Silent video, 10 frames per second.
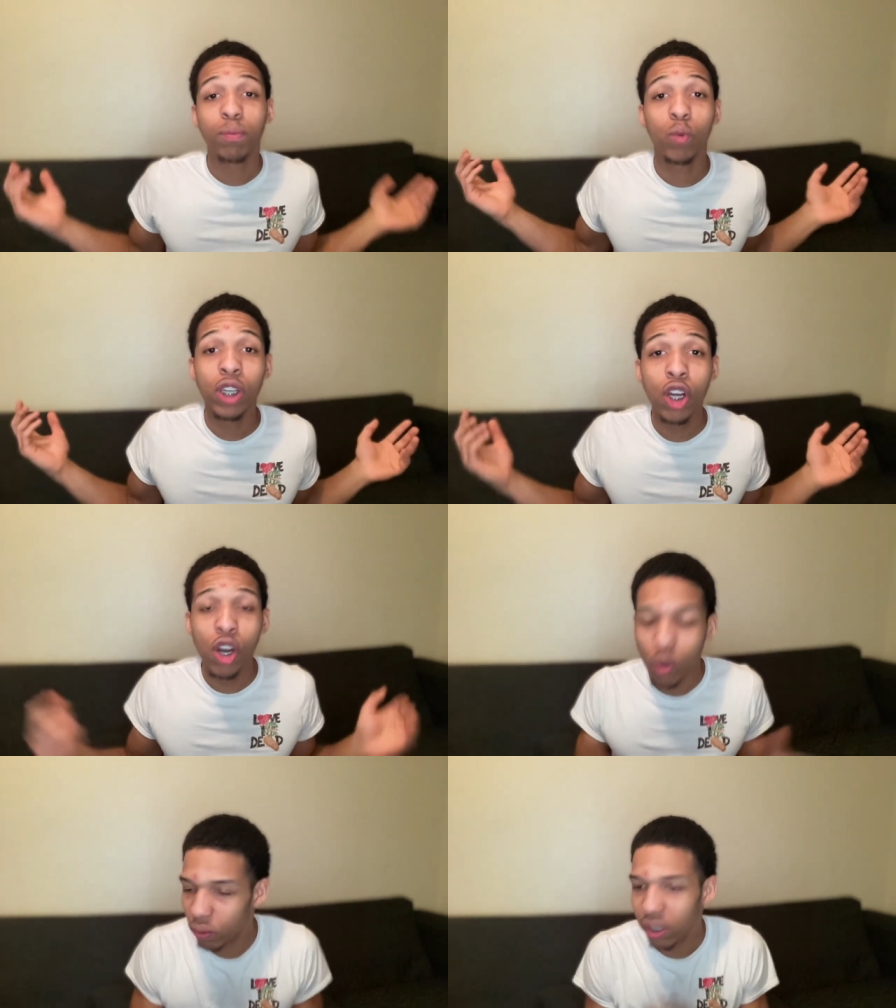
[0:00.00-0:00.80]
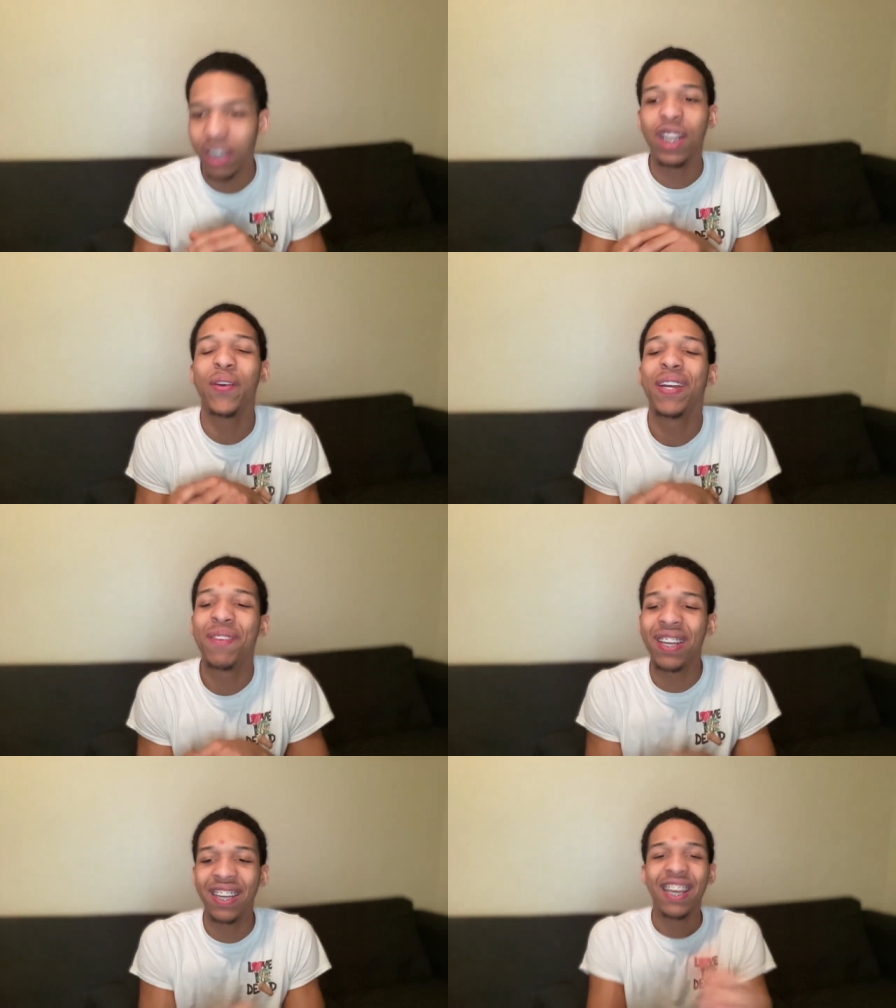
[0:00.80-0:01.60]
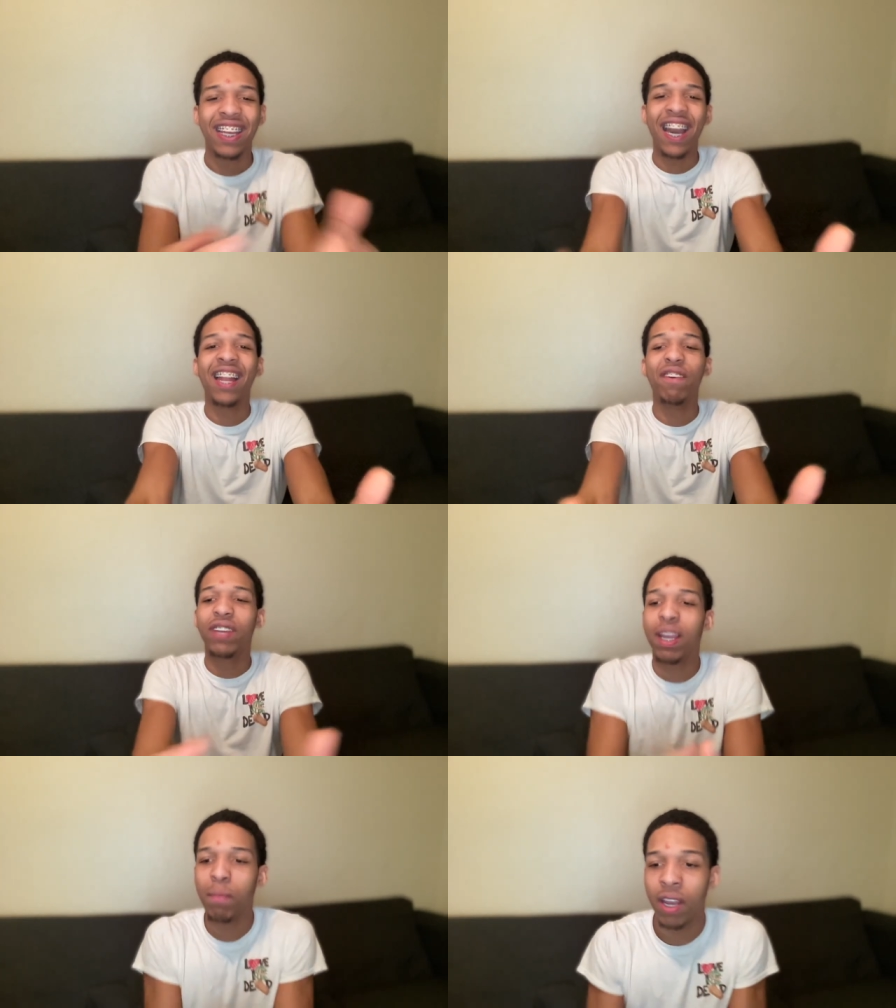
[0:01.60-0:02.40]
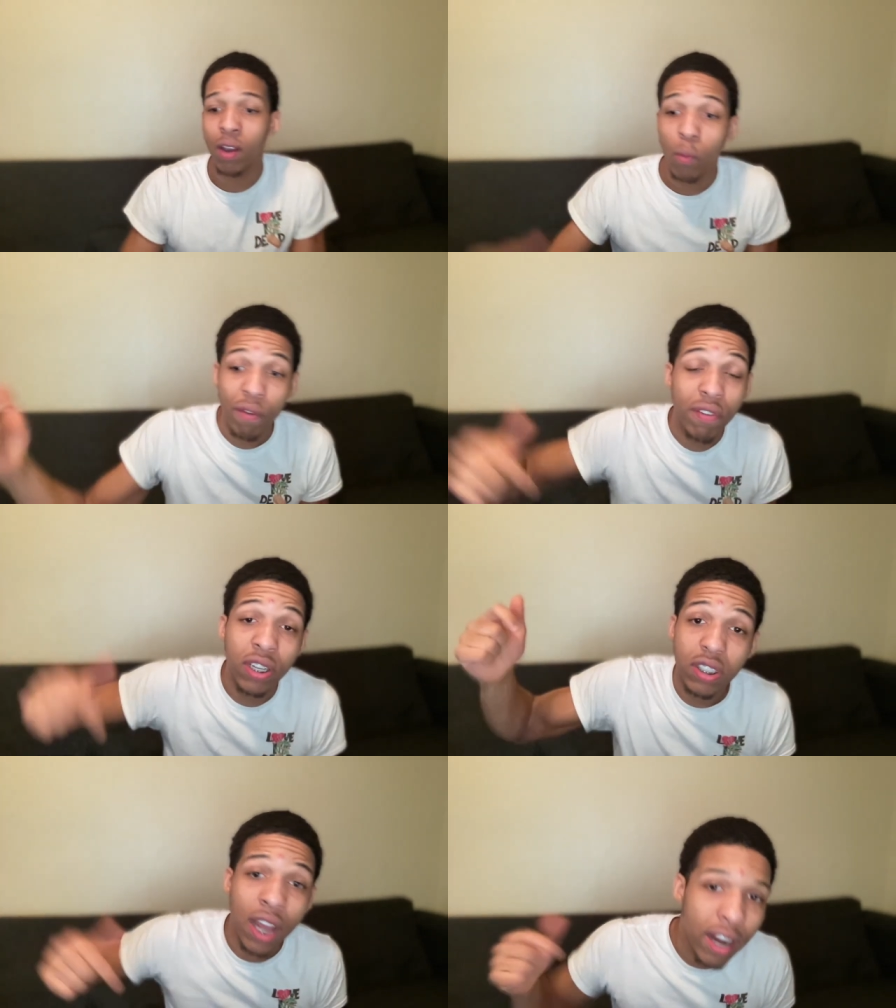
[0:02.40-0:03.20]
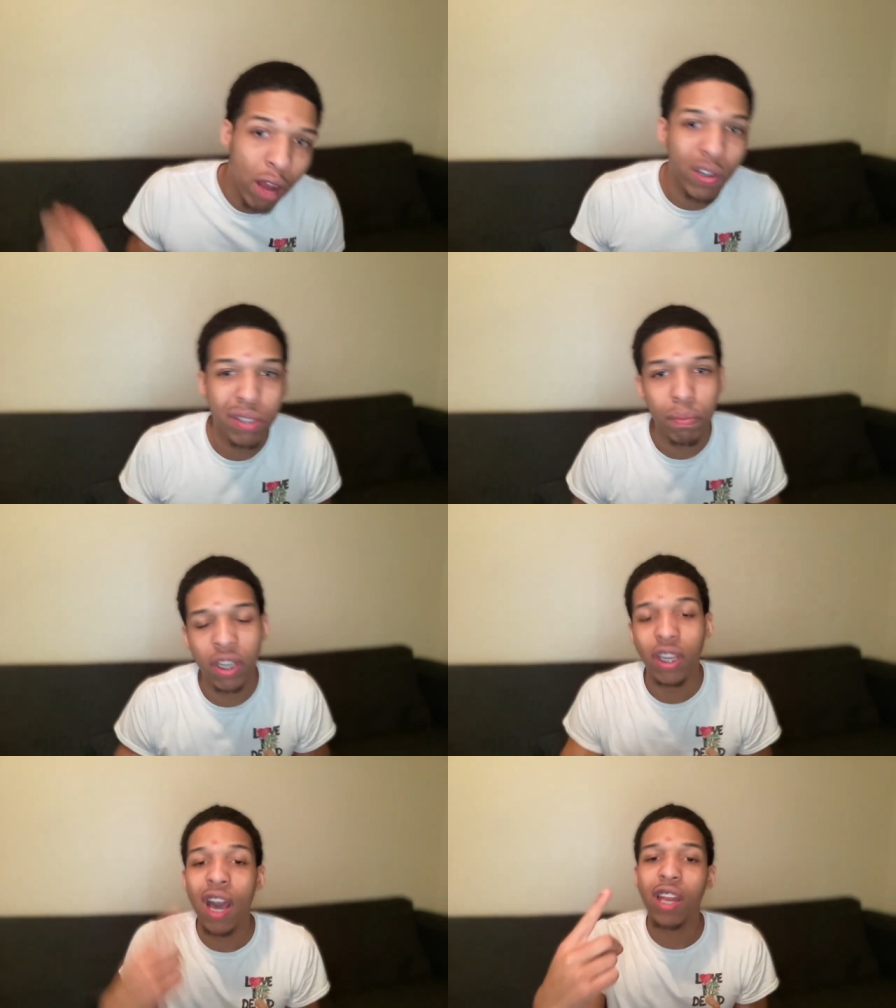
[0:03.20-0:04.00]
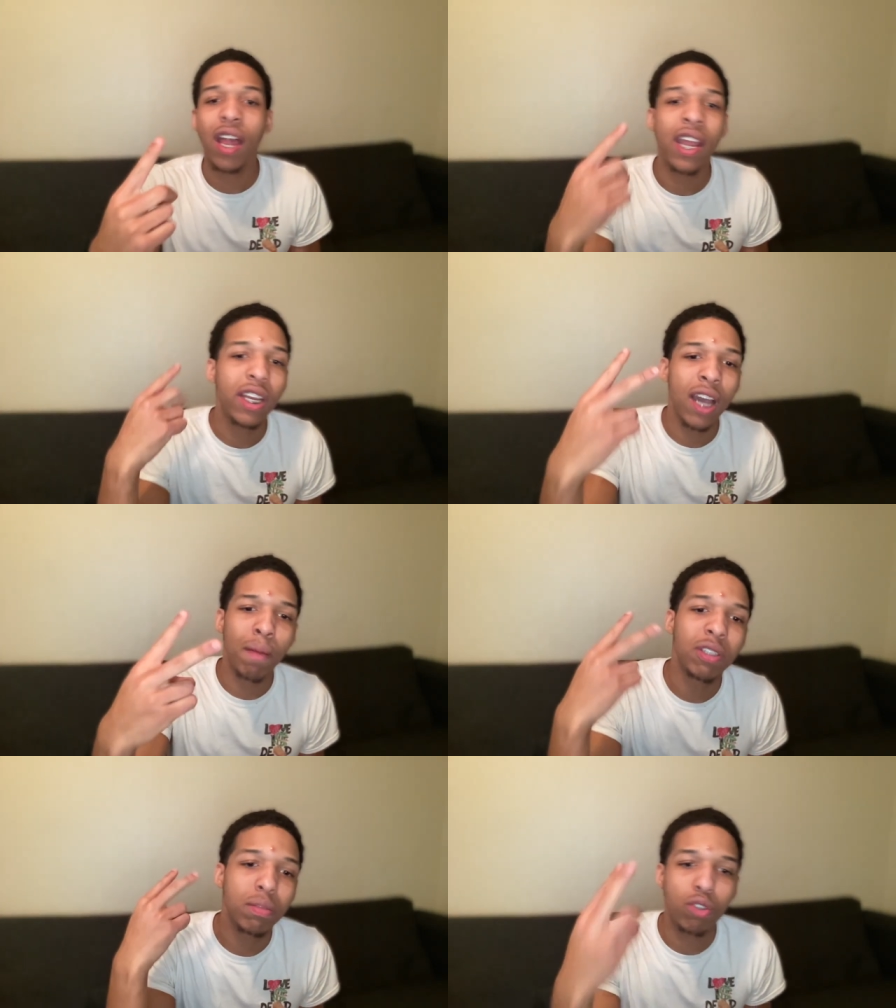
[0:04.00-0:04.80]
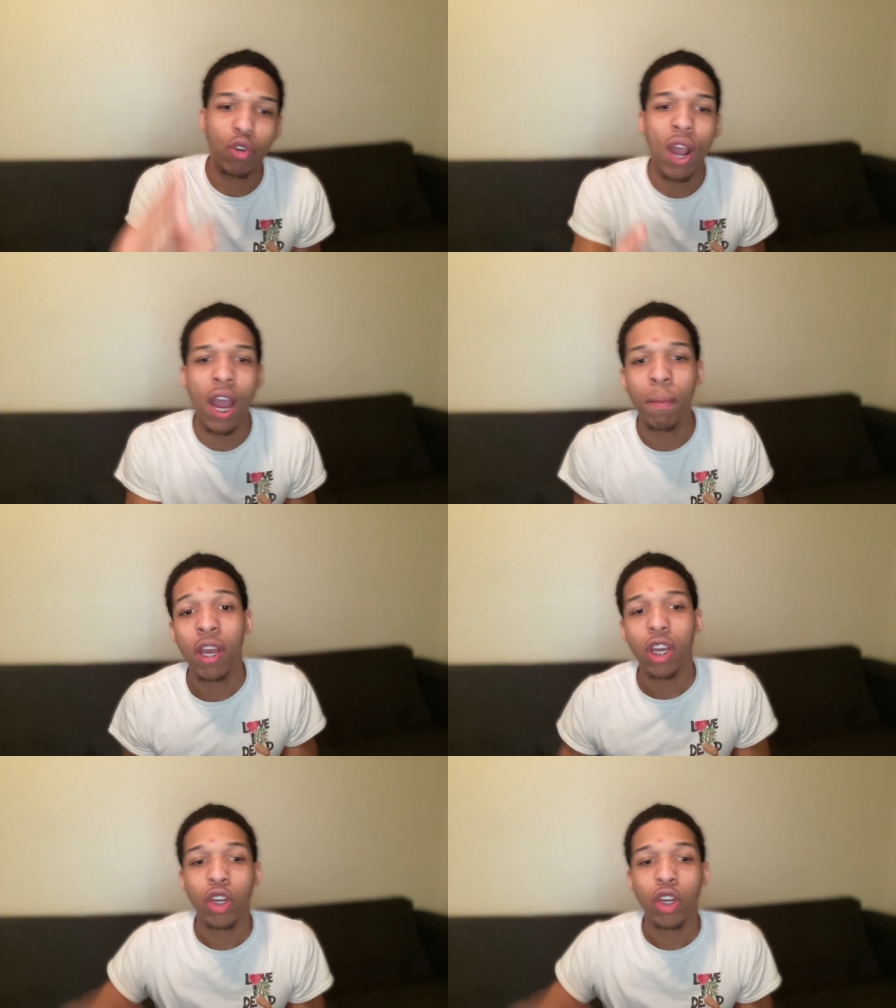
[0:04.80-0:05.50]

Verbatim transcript: We know. Anyway, man, y'all love Kae man. We finna sign out this bit. Y'all like, comment, subscribe.